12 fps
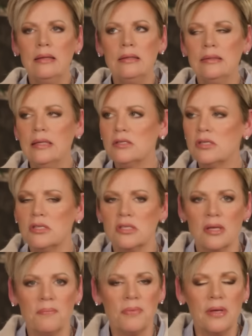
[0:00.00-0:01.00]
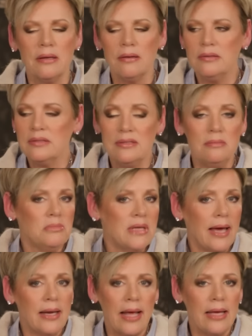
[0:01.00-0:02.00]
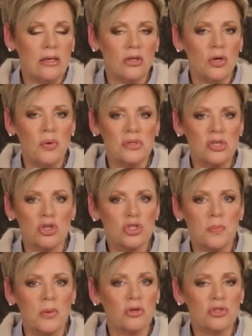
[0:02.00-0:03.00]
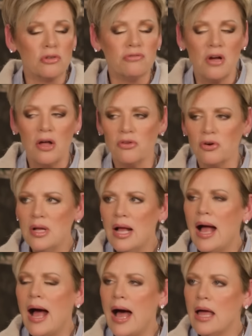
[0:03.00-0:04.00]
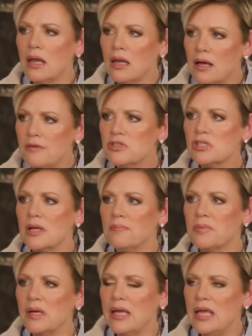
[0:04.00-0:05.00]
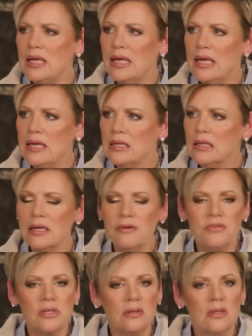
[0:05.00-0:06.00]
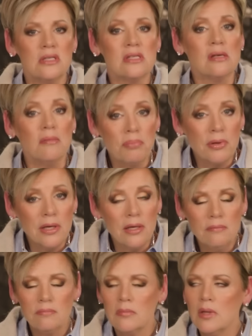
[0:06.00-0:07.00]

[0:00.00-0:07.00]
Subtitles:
This is something, Dad Hagen, who is our spiritual father, I love something. He lived simply.